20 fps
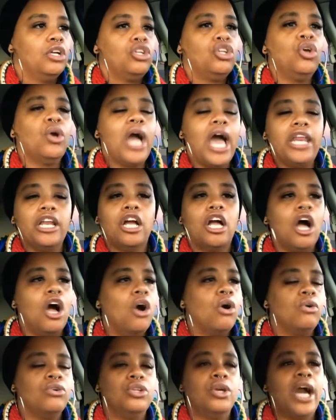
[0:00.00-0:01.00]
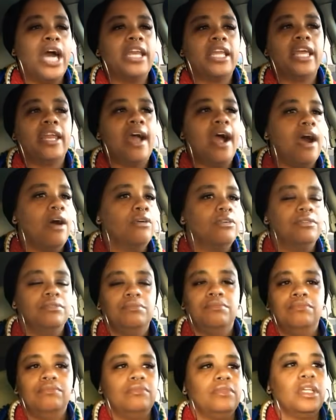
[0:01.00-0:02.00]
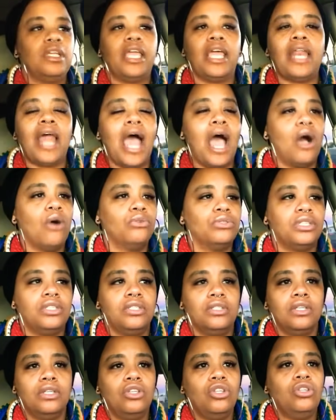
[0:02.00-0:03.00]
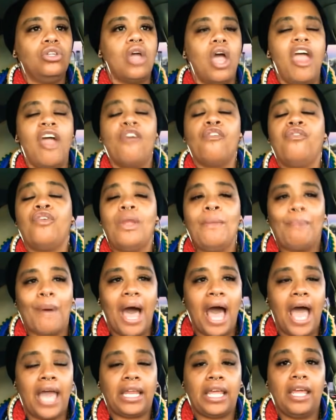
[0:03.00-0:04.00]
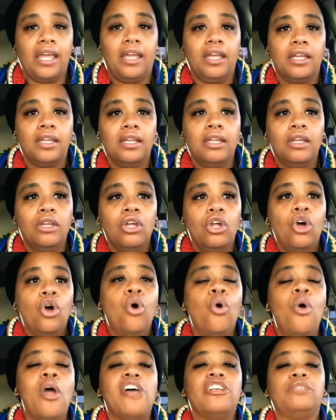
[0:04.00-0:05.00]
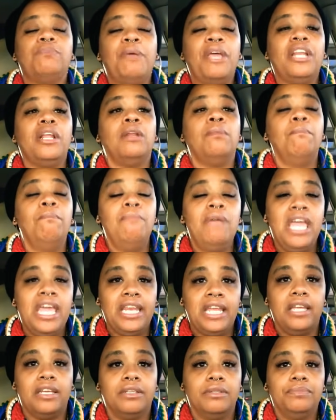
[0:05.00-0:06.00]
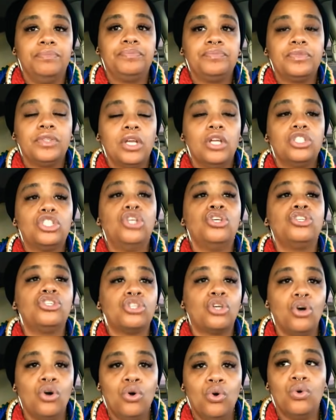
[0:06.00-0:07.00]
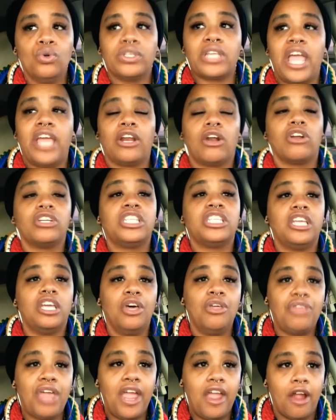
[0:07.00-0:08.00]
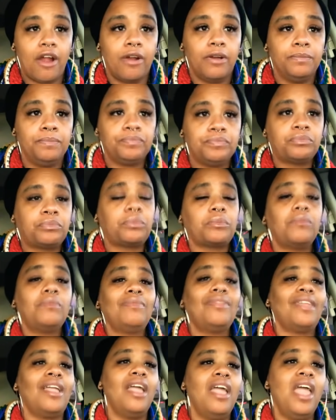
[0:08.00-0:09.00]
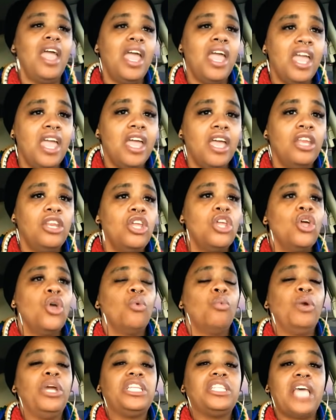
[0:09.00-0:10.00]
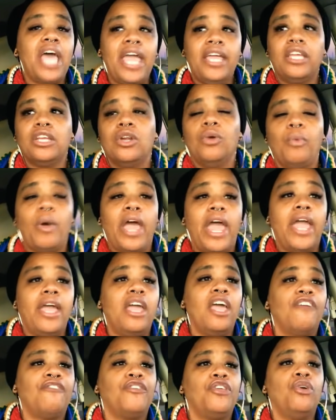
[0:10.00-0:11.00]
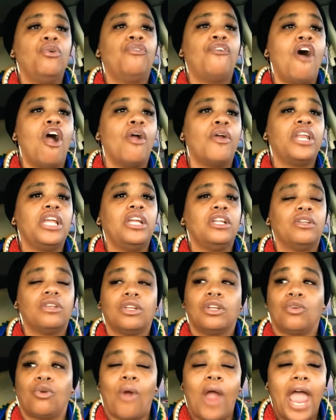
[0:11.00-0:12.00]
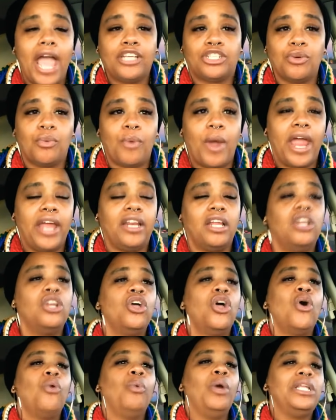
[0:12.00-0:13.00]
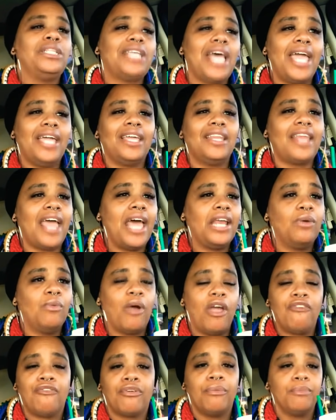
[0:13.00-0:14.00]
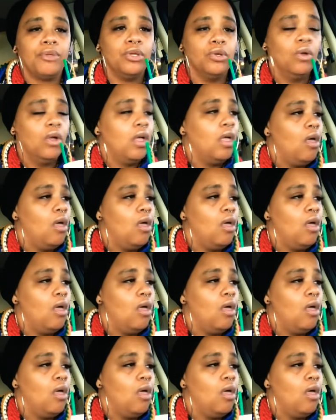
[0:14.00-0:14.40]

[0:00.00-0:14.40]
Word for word: You gotta go. You gotta get out. Get out. Everybody who has been admitted to schools and are still there. And we taking away, if you've already graduated, we taking that away from you.